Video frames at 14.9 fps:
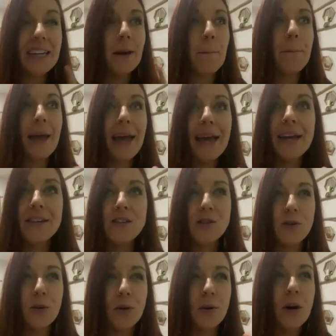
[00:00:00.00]
Compared
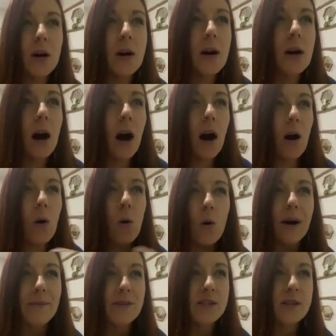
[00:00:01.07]
to, oh,
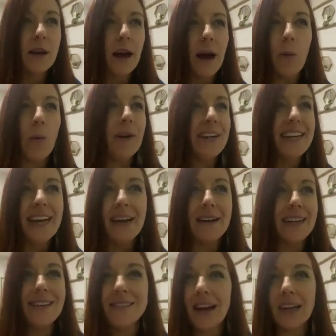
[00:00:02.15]
I want to get
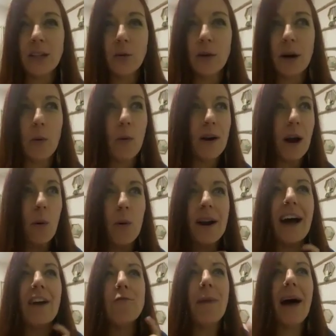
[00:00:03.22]
exactly what I want
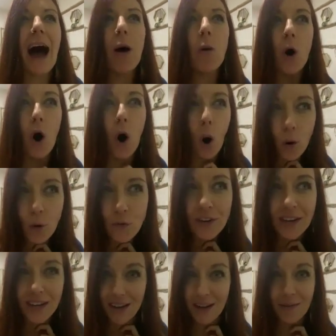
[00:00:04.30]
to have power over
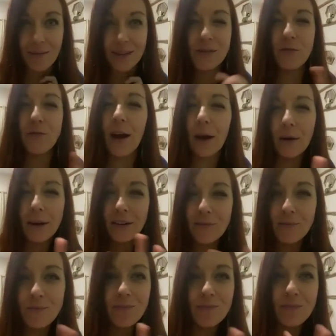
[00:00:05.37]
him. It's very,
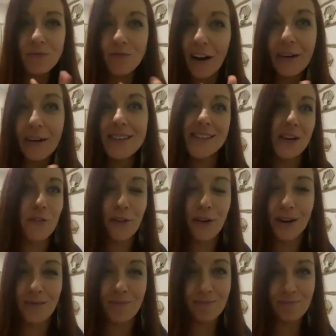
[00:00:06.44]
very
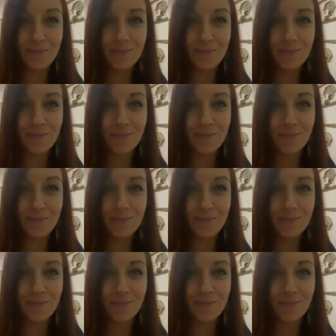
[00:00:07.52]
different.